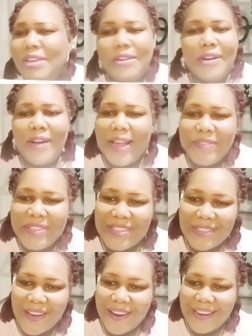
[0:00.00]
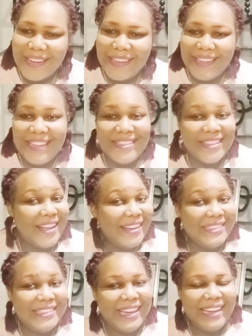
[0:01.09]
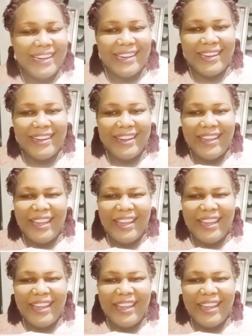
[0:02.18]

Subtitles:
you don't have to start it. It's undated.